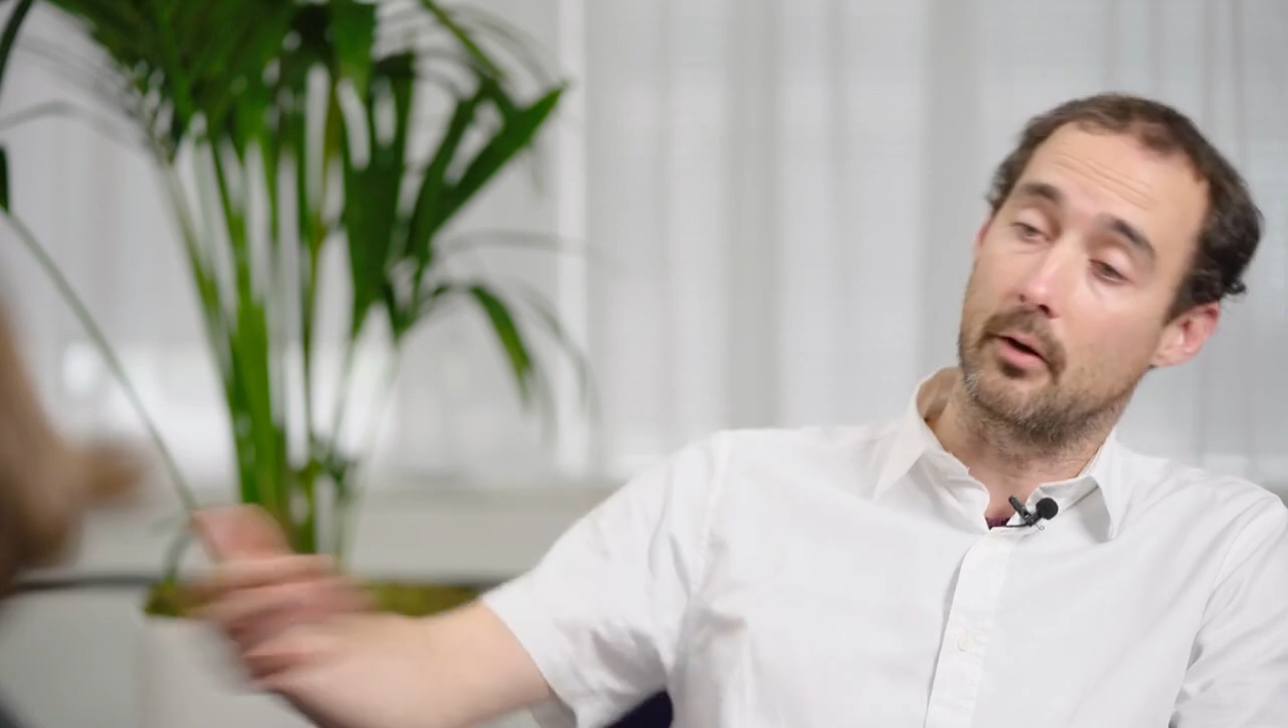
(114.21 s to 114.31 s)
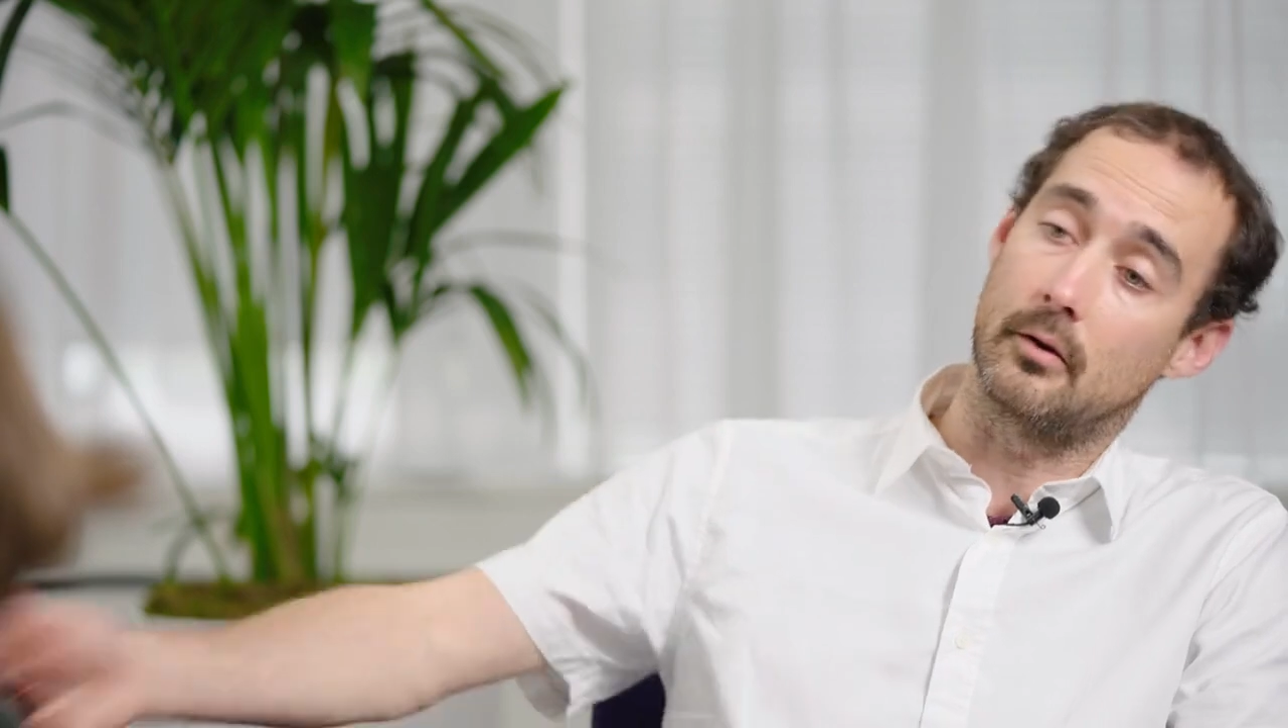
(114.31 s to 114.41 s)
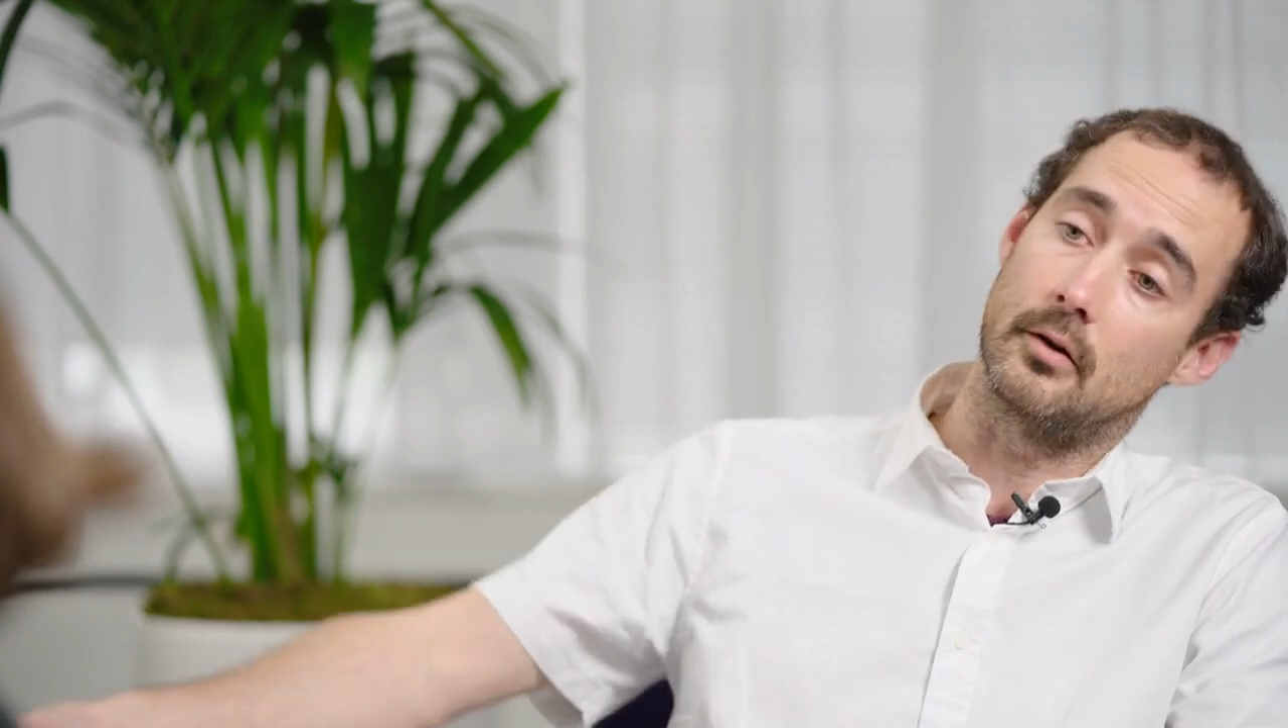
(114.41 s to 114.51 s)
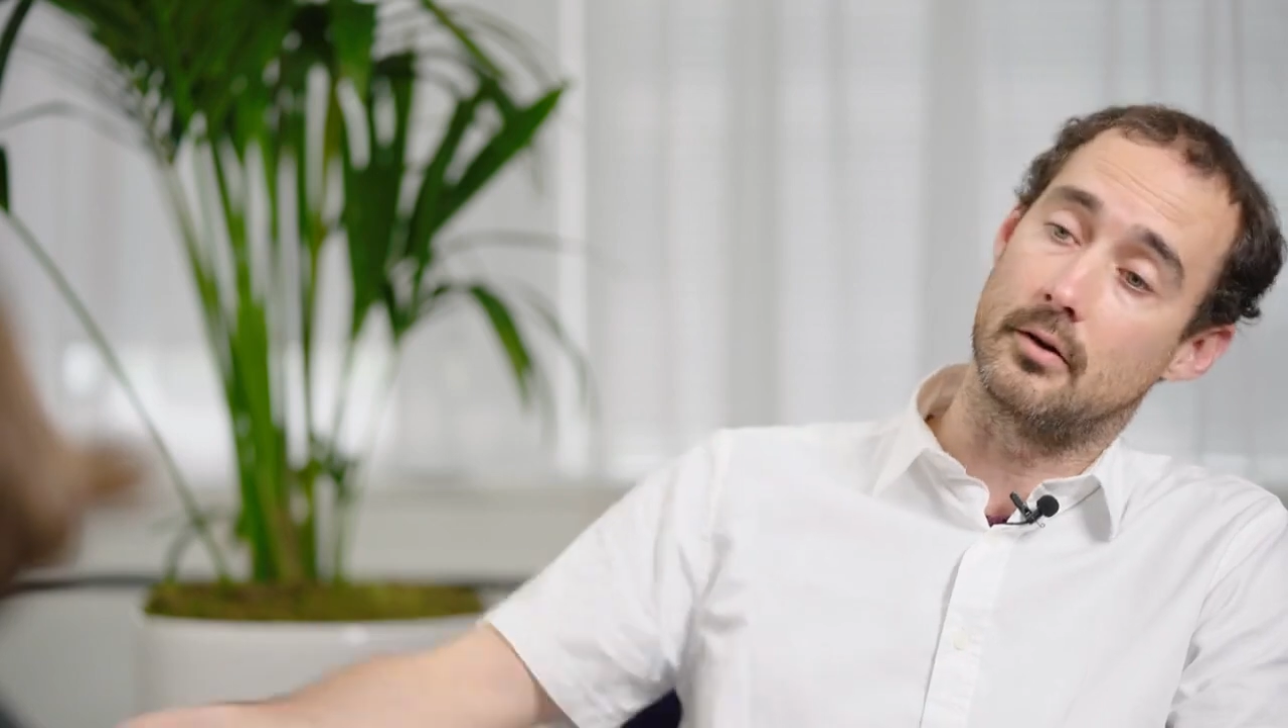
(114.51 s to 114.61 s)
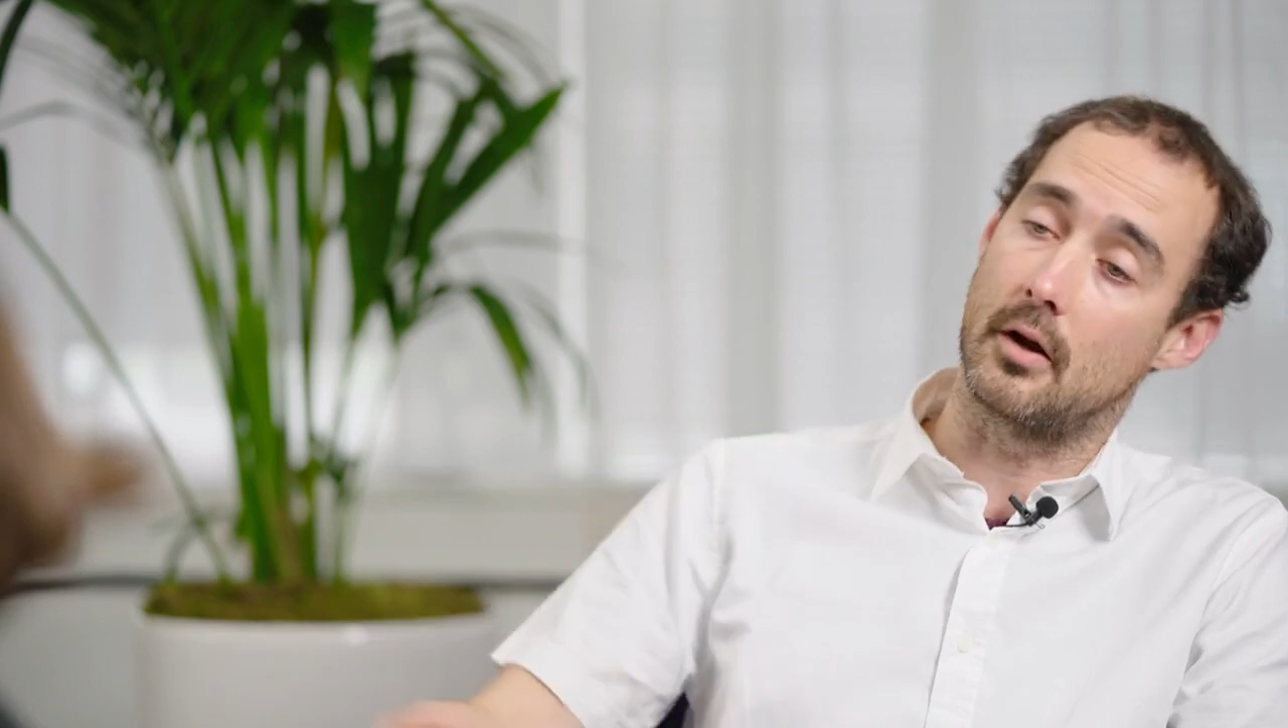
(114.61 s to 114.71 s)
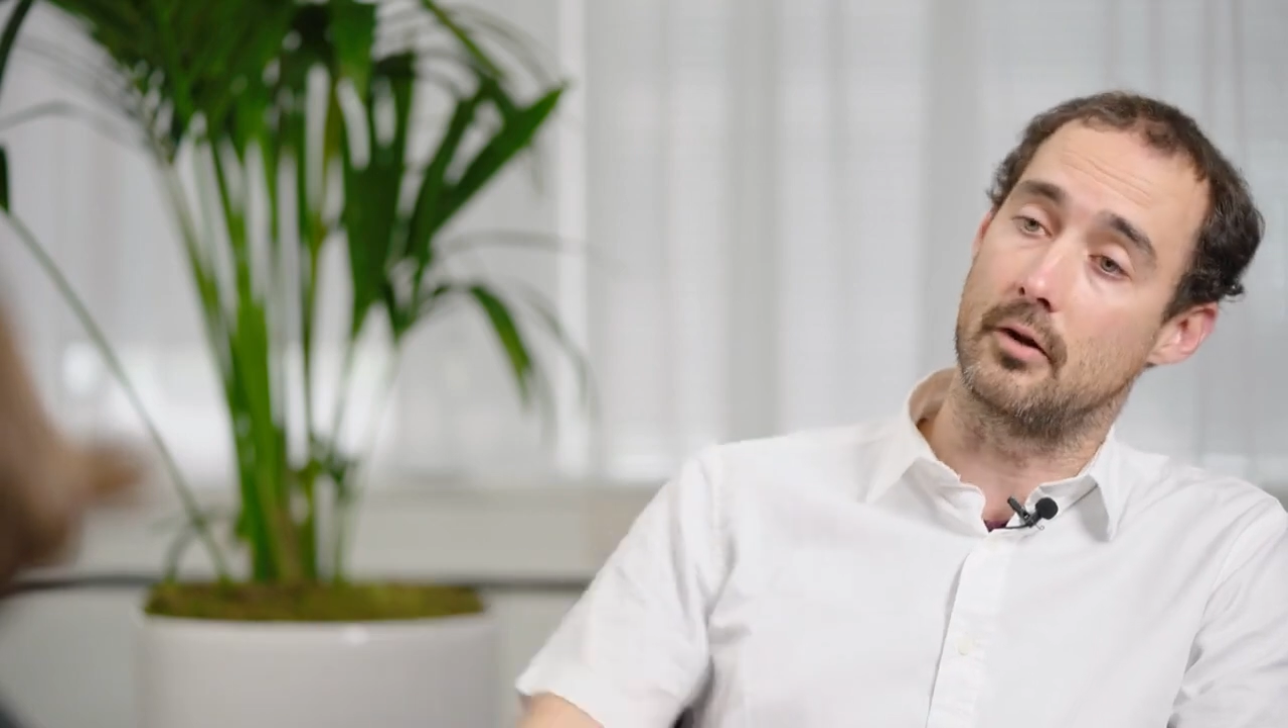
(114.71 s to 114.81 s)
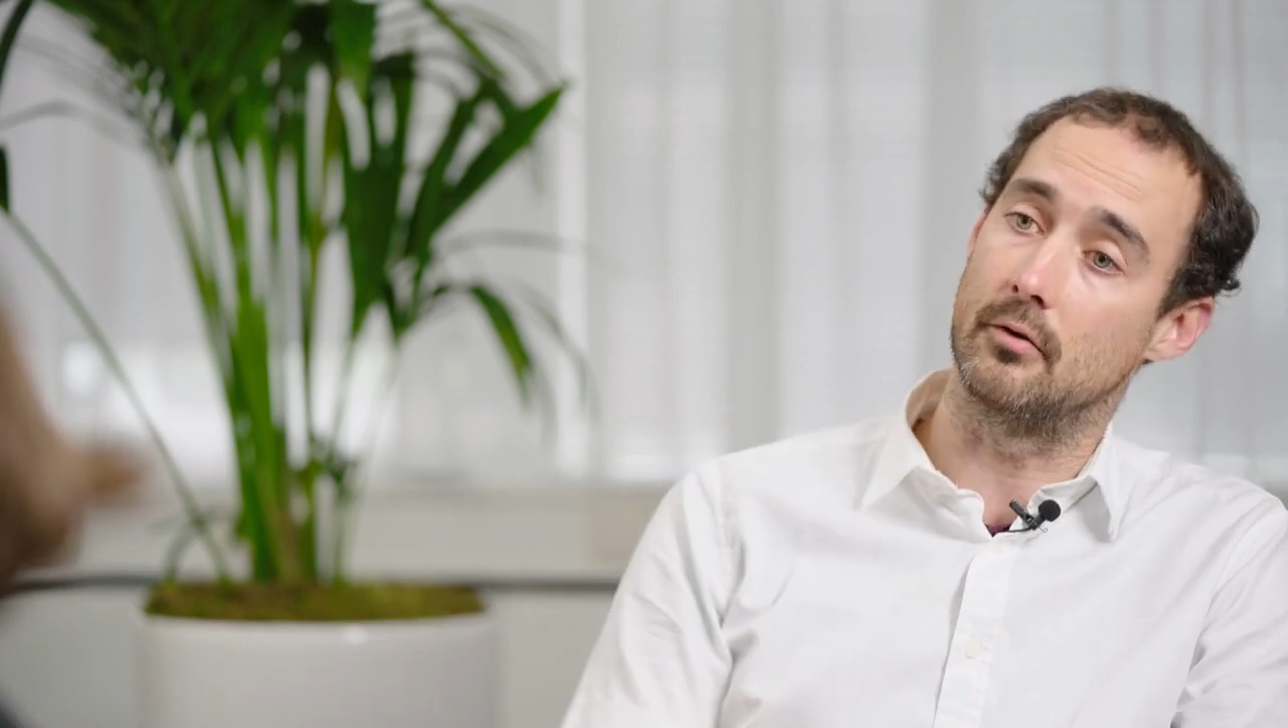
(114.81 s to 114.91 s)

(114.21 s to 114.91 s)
you to design